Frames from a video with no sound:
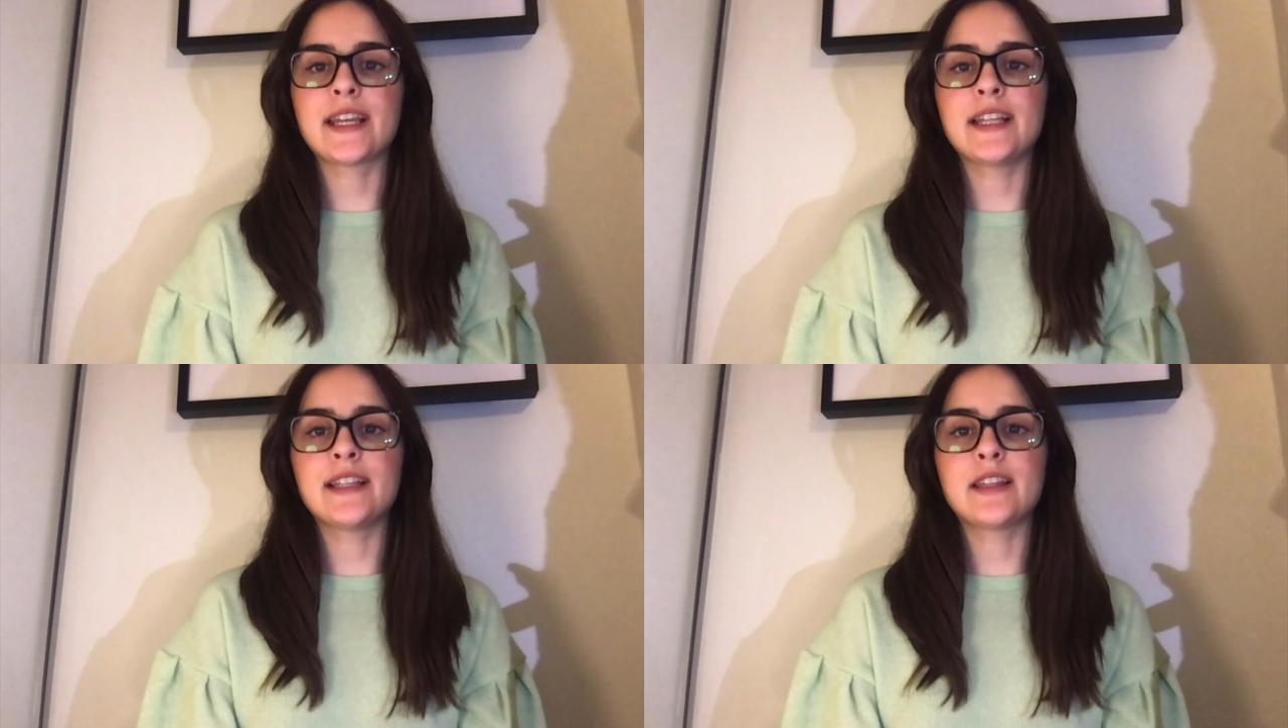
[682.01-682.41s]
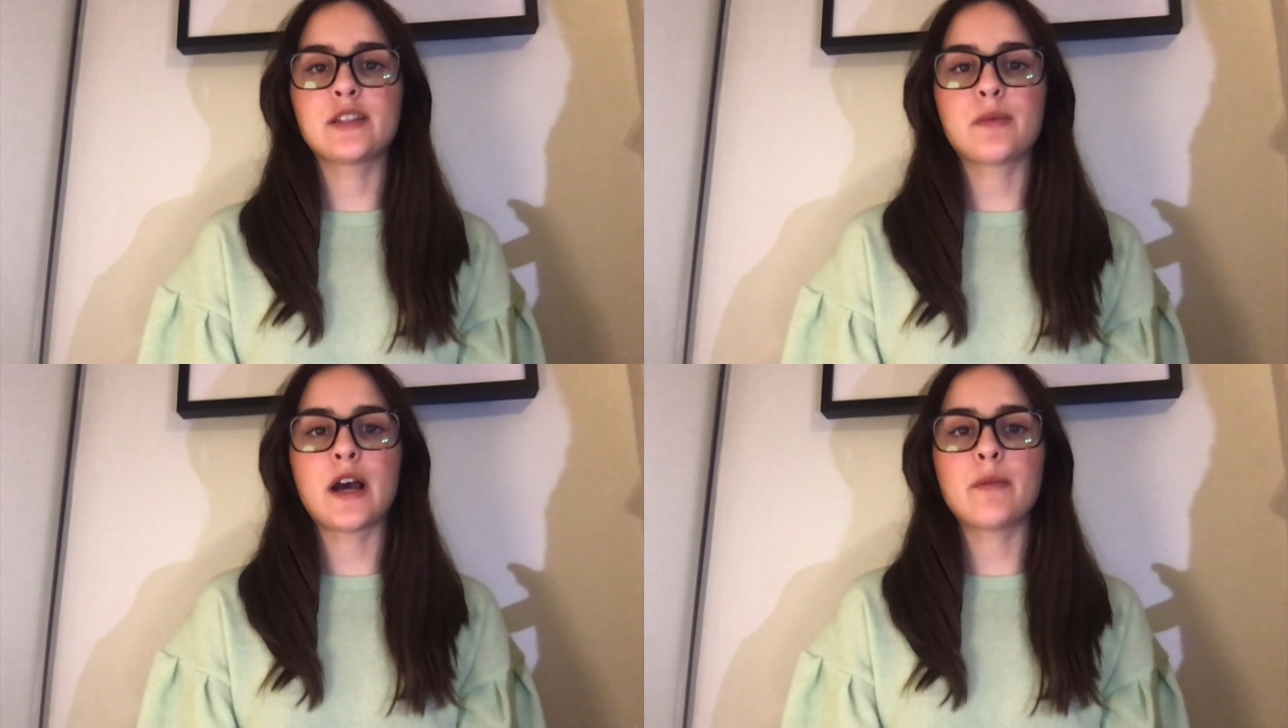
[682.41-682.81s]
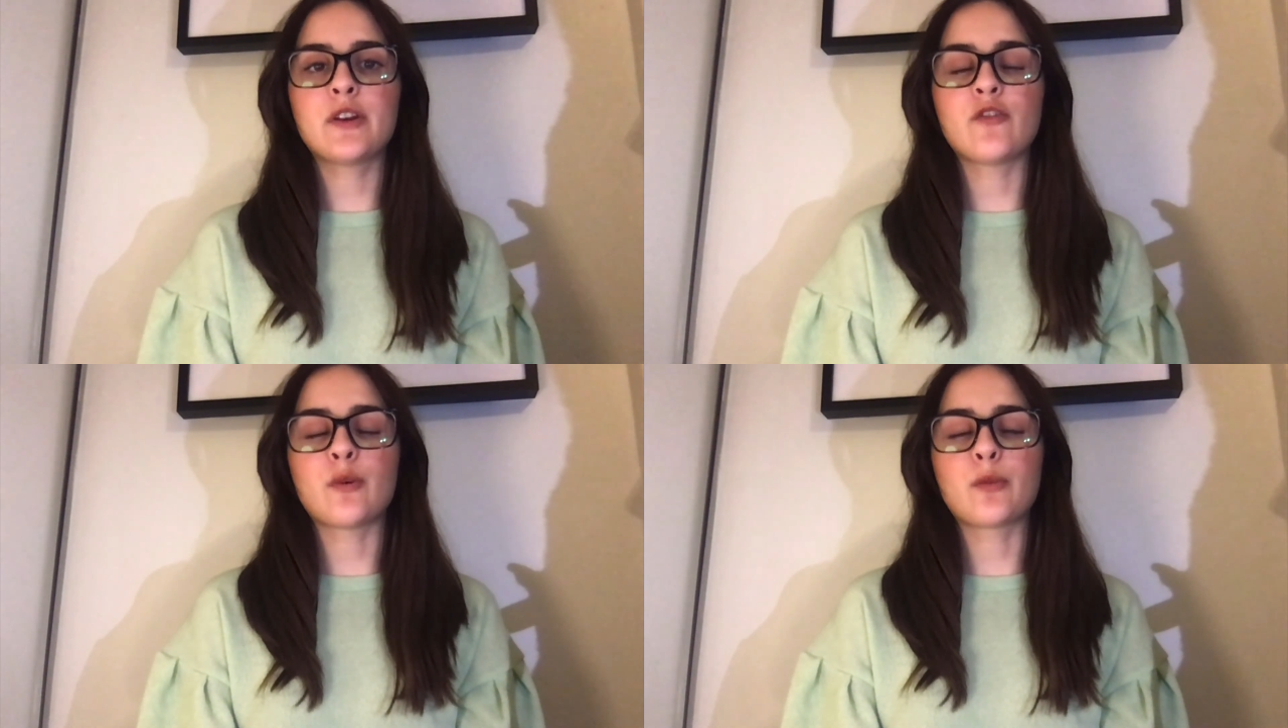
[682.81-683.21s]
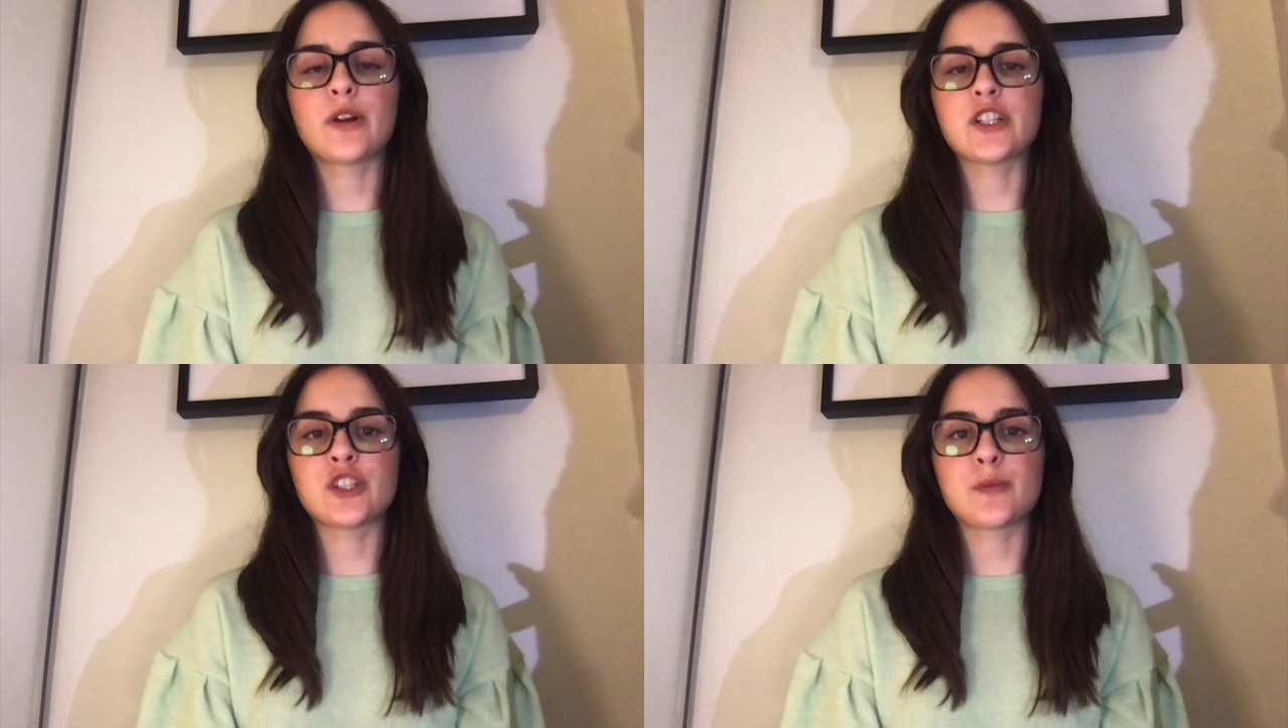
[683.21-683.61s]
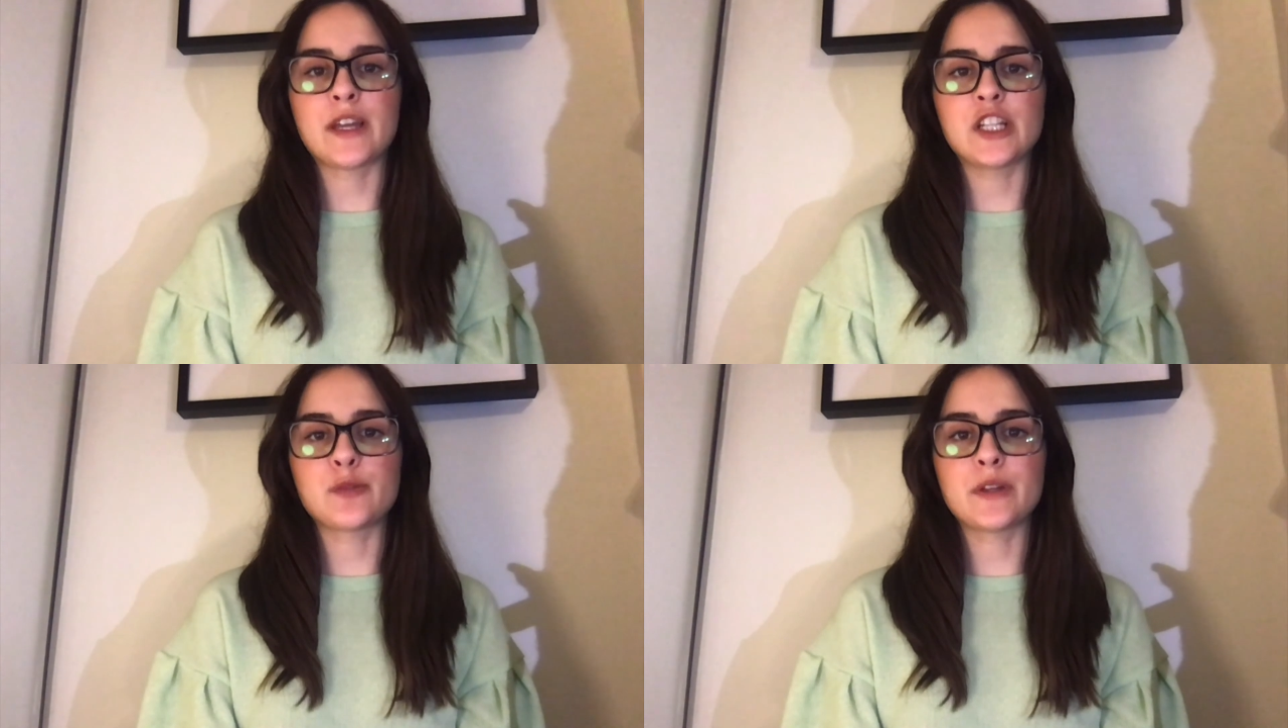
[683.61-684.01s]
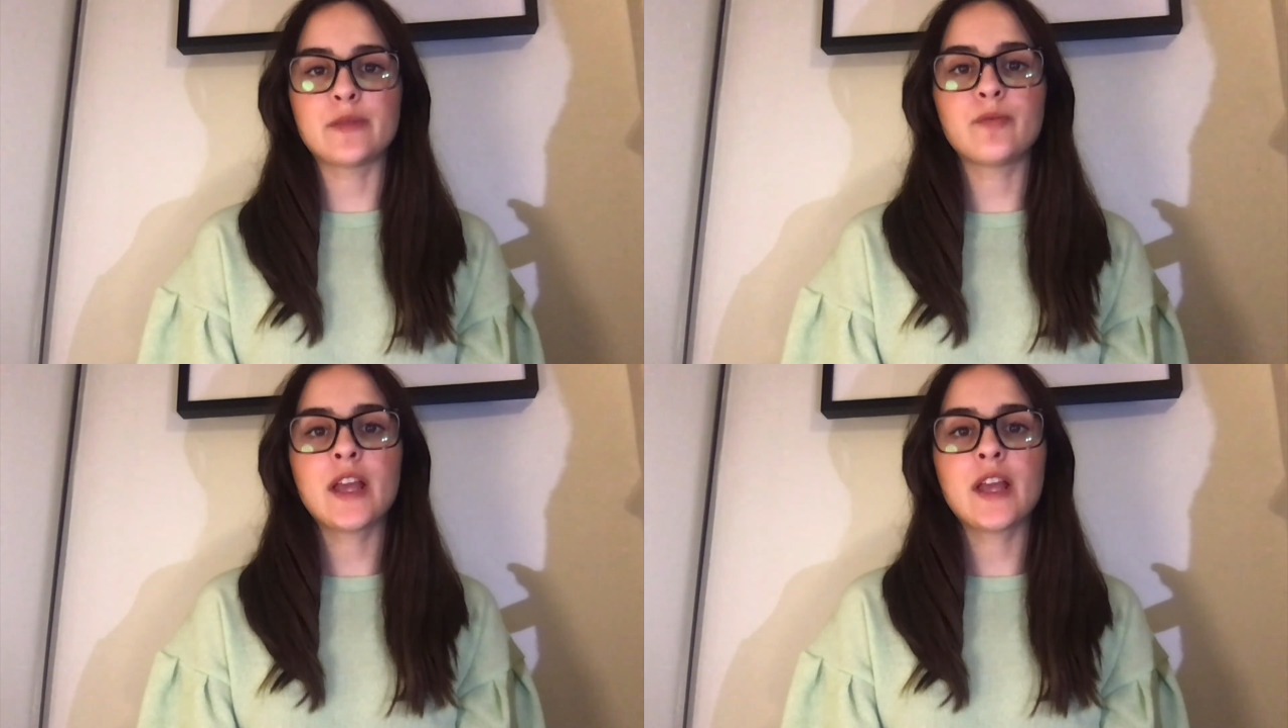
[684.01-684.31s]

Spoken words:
in the Department of Operations Management.